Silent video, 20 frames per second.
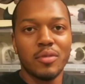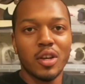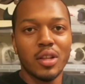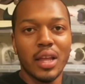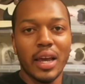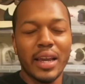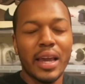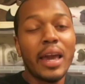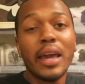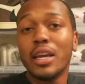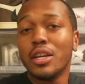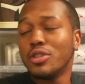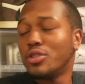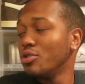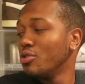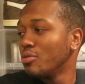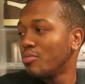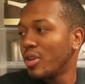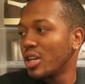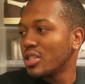They're like, hey, your
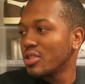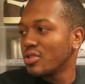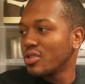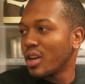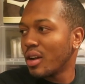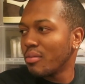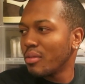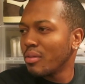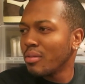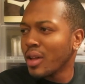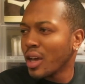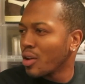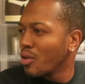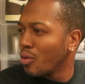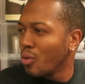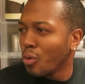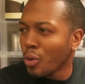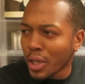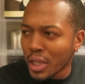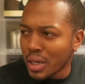shoe's about to drop. I'm like,
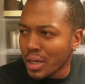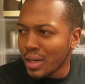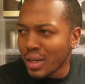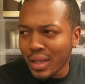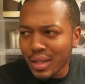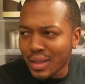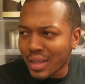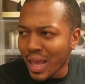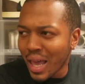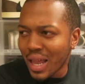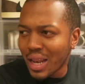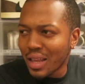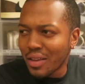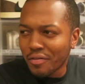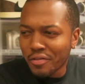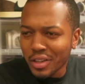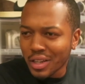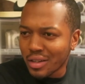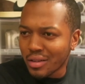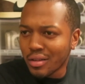when did that
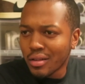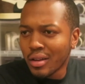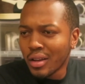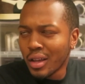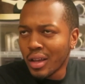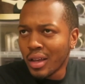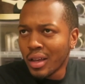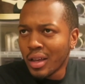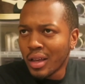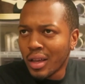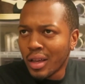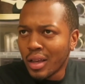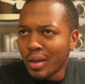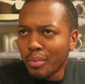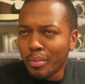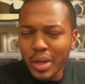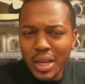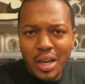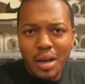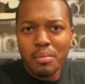even
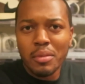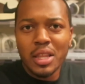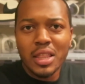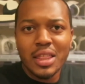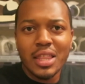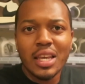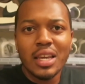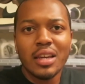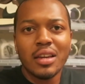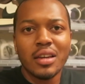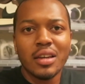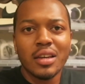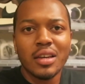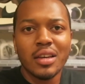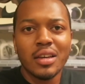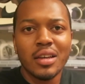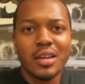become a thing?